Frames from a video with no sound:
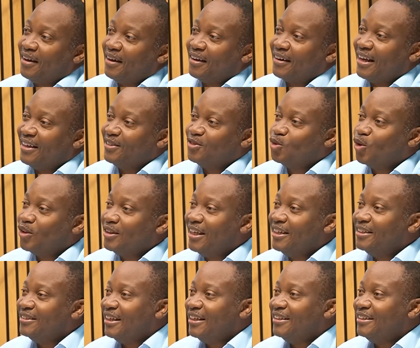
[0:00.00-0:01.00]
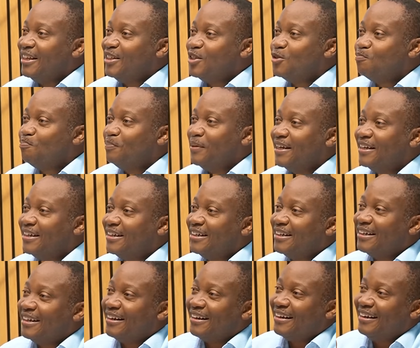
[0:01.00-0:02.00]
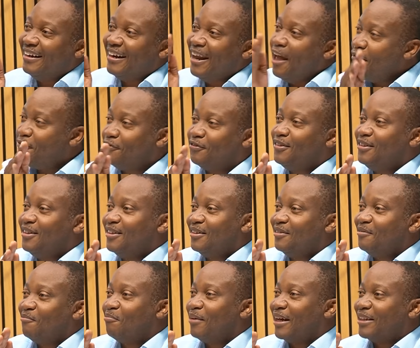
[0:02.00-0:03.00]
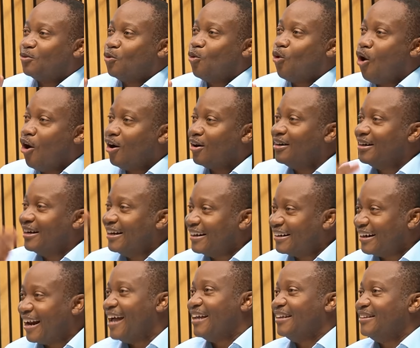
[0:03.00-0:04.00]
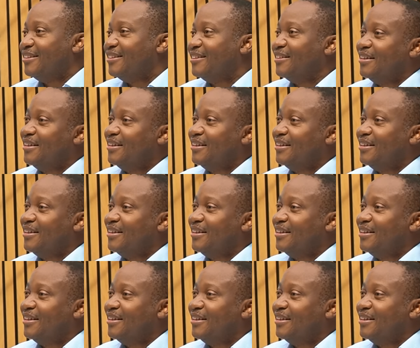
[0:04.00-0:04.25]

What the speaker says: Right? So they speak left. Yeah. But walk right.